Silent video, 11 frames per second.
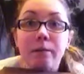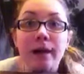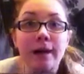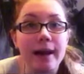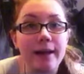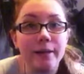
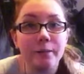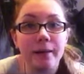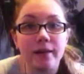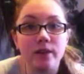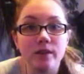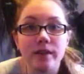about 80
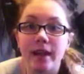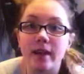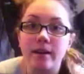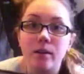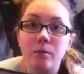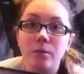pages. I
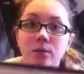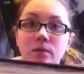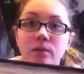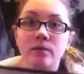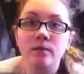counted them all,